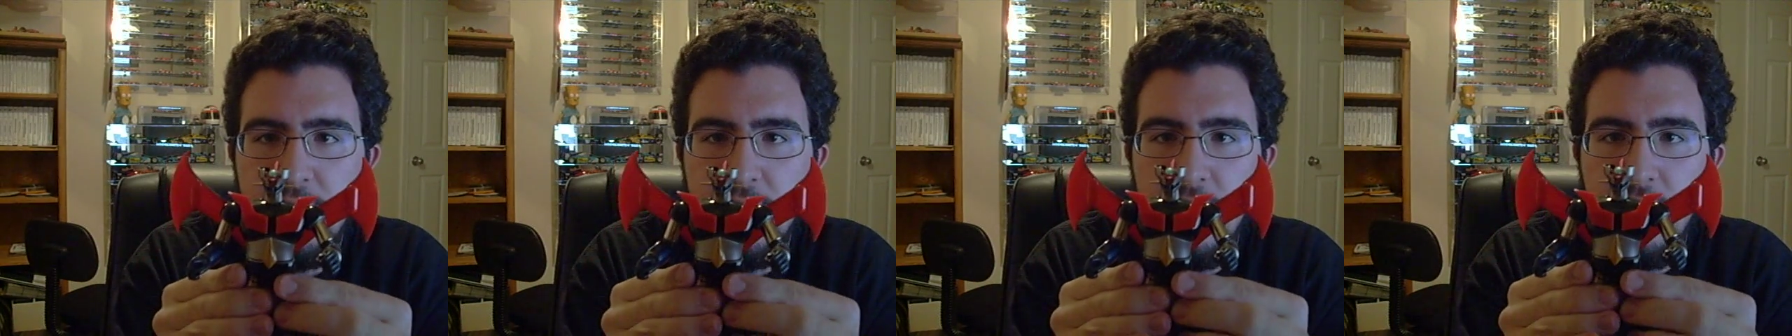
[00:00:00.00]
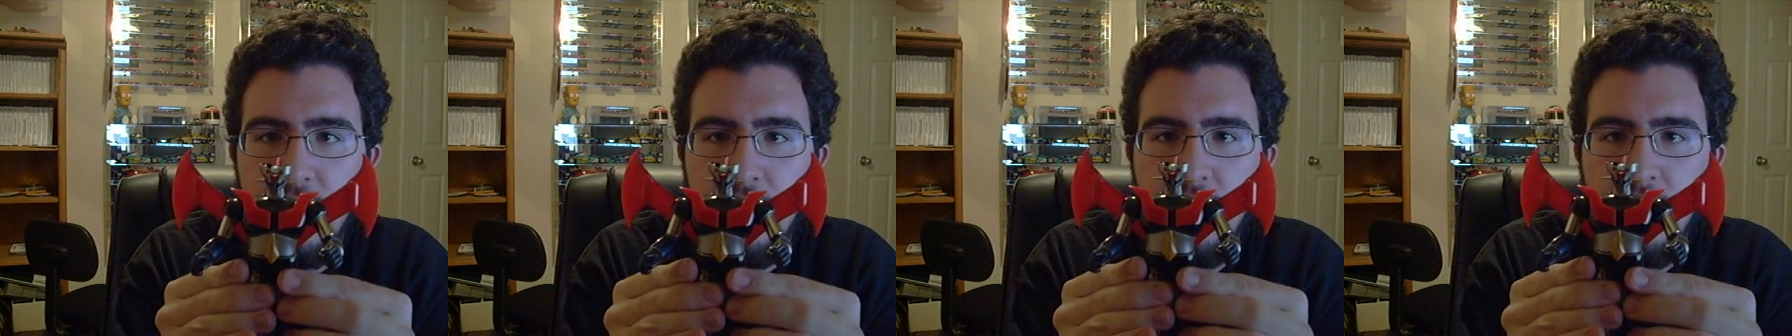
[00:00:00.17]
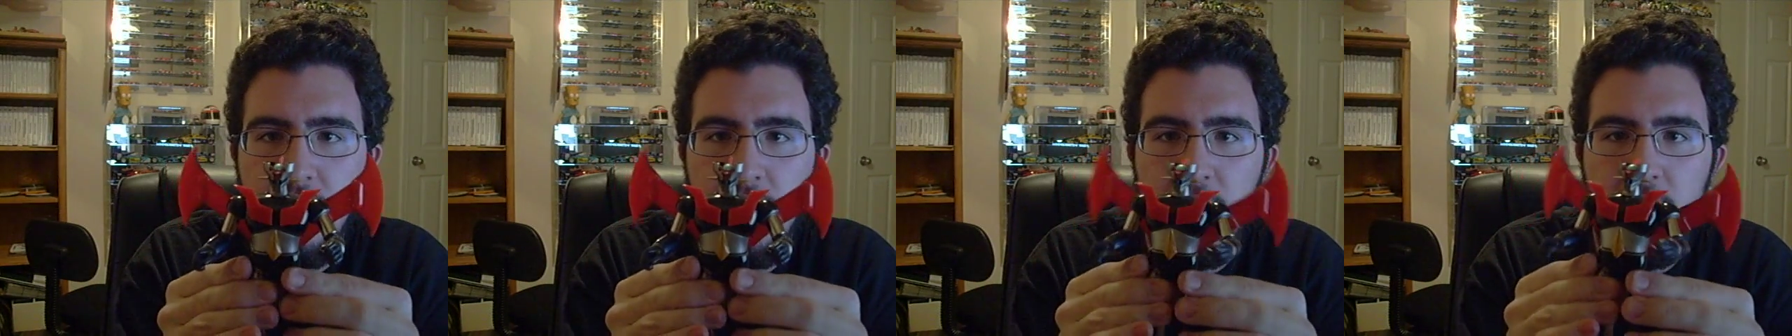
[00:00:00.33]
it.
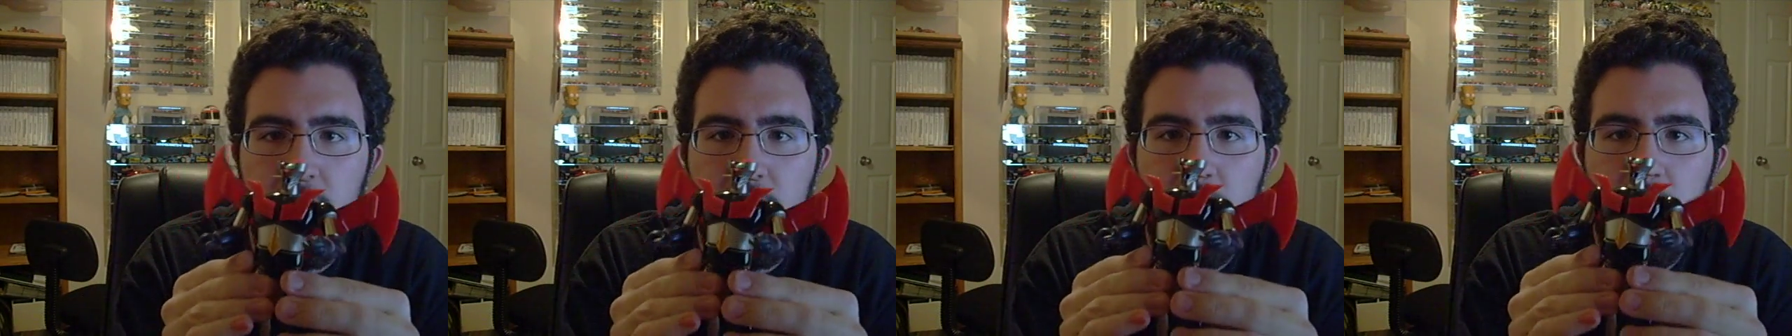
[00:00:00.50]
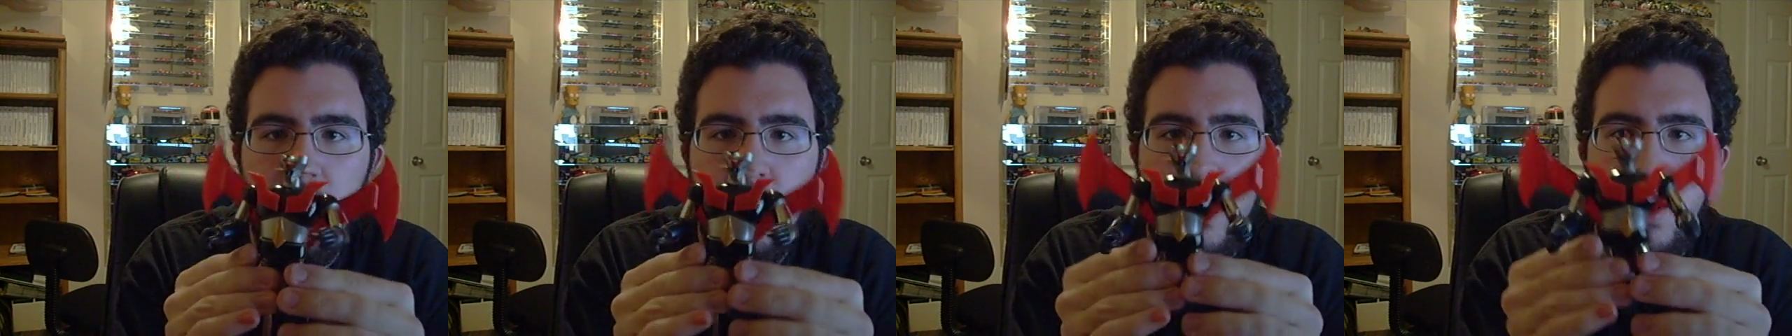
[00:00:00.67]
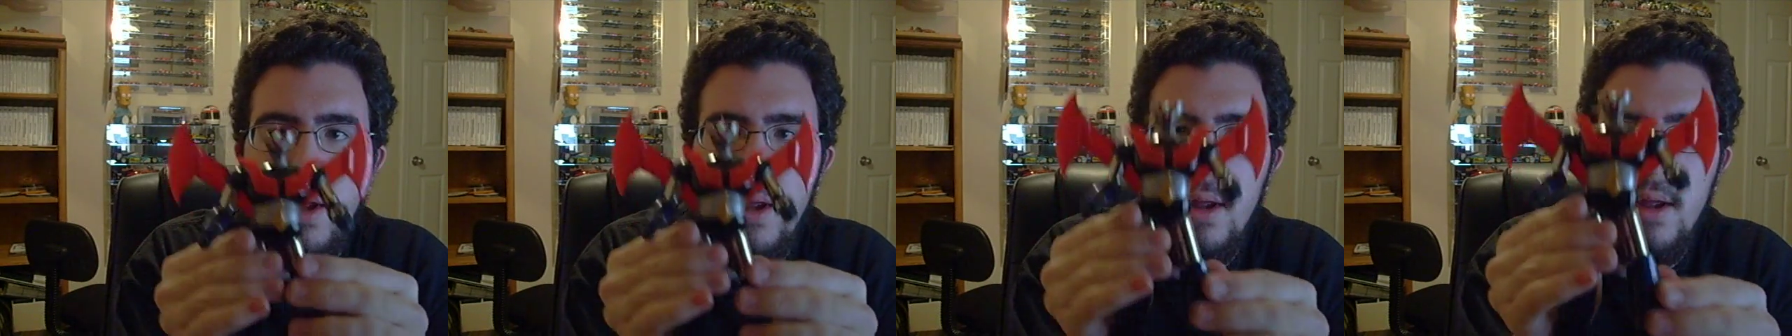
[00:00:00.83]

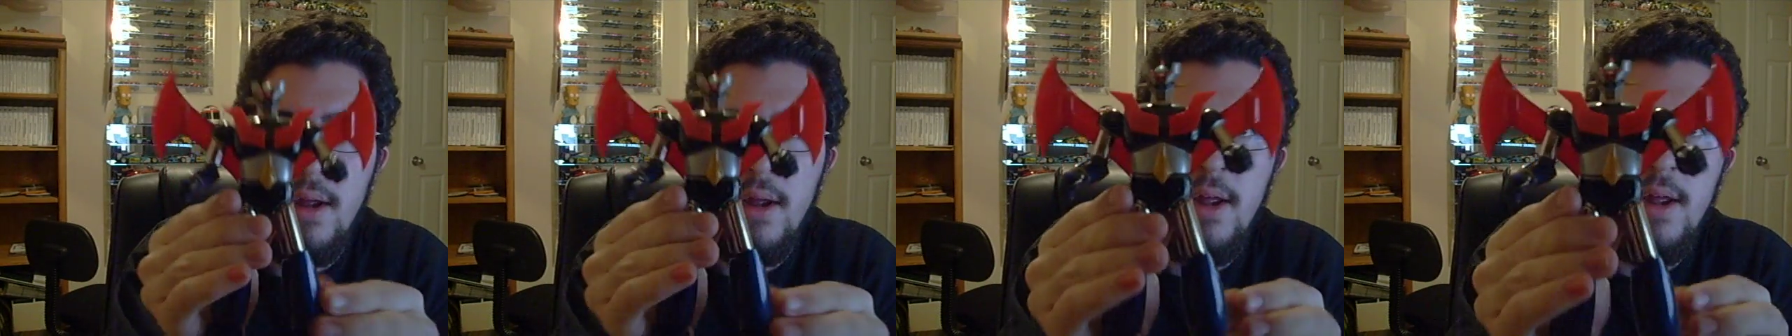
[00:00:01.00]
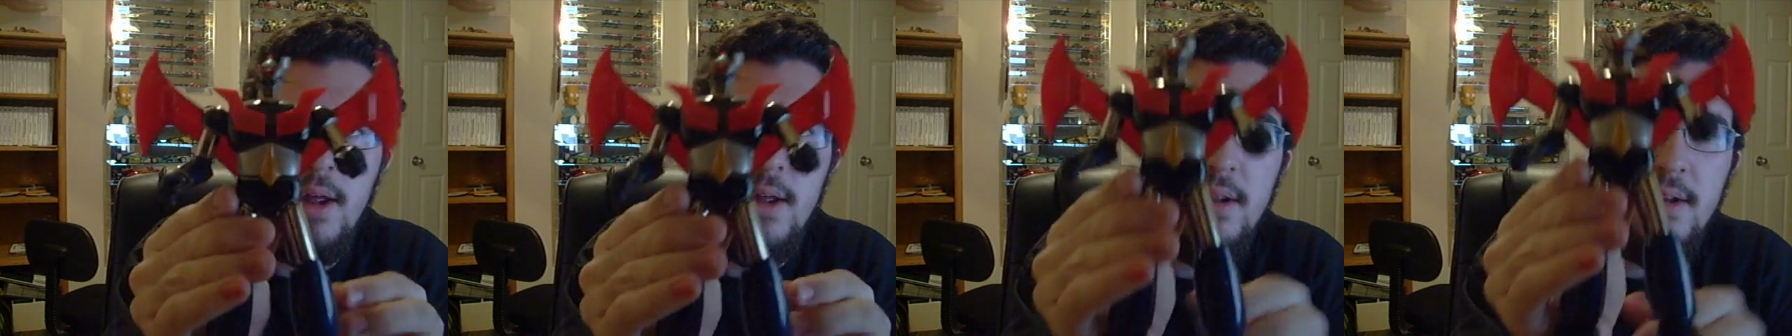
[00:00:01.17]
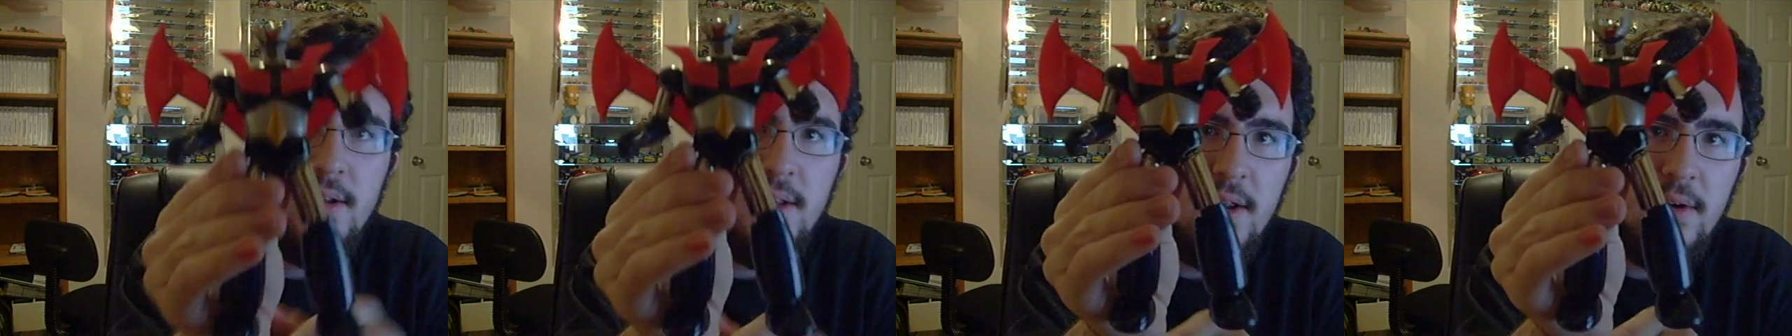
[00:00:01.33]

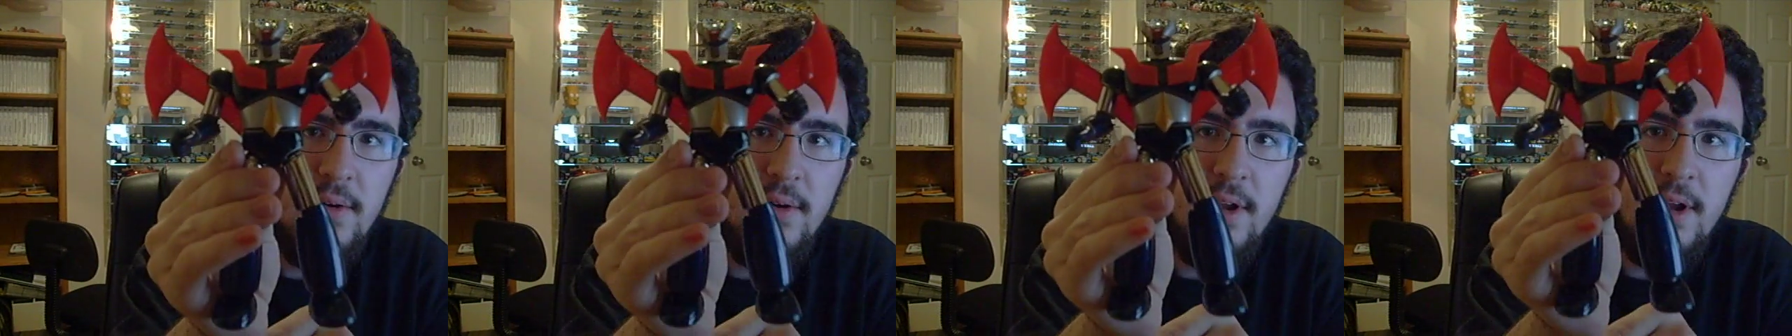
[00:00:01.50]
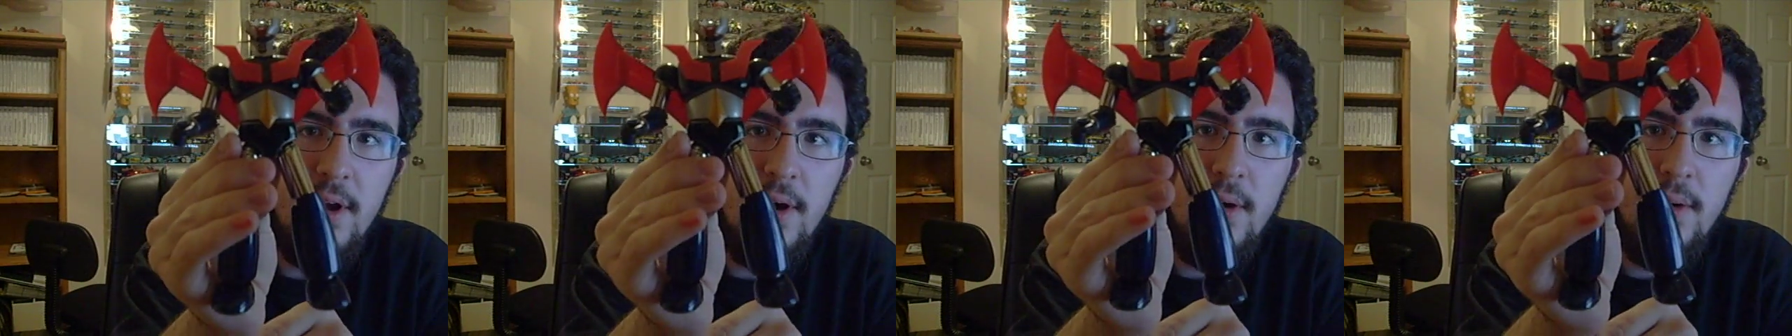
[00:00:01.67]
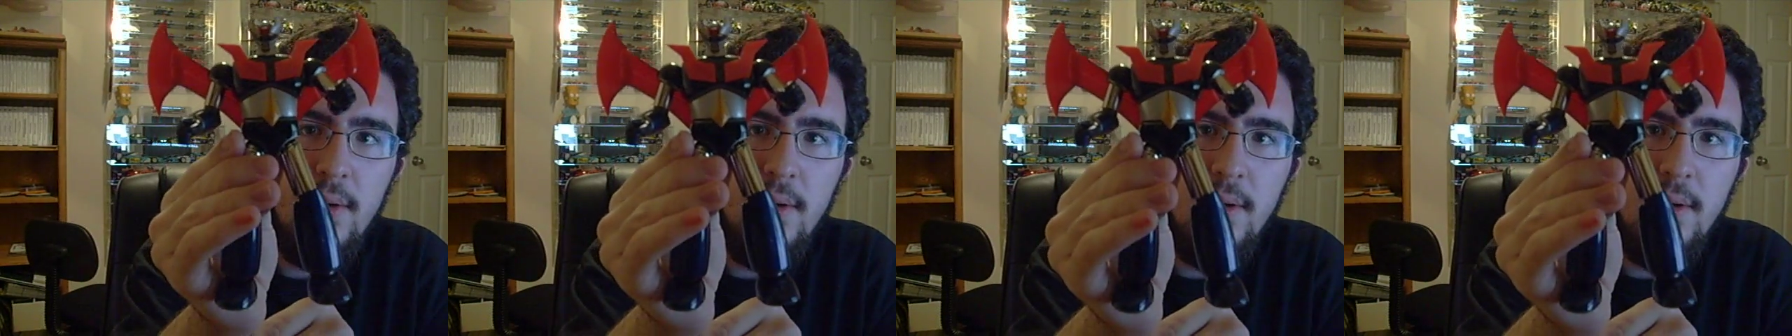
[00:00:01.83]
And there we go.